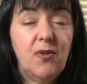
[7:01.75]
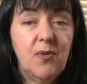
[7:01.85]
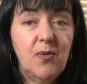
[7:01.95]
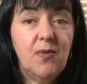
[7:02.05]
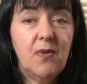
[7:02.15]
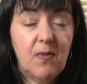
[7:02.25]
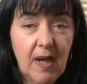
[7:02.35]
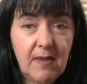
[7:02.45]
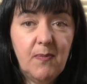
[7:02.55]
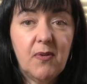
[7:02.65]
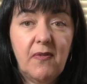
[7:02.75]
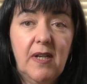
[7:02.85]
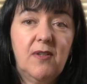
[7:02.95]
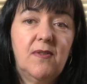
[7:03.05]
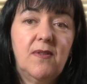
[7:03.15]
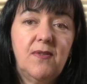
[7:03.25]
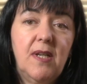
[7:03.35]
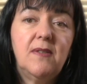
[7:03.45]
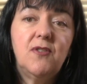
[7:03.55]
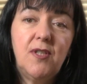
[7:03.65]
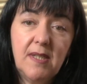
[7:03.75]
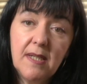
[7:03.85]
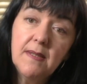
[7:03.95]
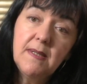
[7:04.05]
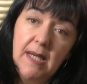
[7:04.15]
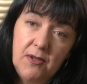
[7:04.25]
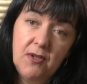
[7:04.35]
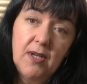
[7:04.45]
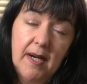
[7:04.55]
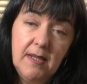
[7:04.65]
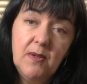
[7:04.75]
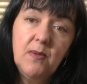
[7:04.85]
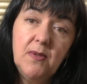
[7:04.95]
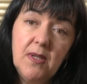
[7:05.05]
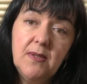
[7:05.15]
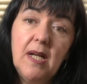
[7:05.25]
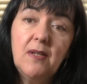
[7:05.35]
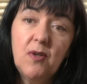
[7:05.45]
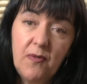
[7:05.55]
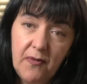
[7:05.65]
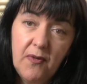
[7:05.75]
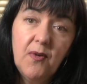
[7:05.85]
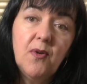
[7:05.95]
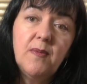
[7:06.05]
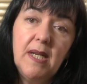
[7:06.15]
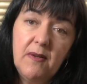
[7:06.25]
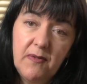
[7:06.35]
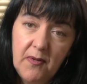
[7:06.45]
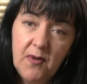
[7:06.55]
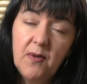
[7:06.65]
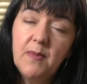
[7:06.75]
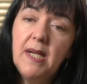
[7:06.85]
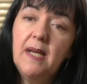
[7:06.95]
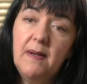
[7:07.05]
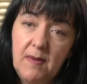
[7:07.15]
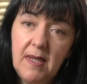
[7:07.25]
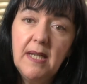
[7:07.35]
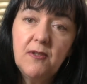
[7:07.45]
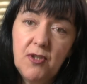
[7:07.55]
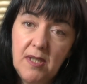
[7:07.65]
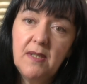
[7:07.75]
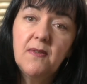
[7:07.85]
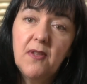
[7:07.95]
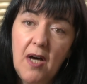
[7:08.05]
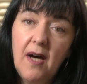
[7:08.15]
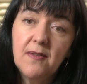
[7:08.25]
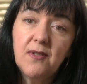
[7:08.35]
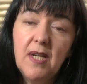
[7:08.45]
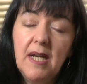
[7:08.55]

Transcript: to the right professionals and she did get the diagnosis that confirmed and affirmed everything she thought.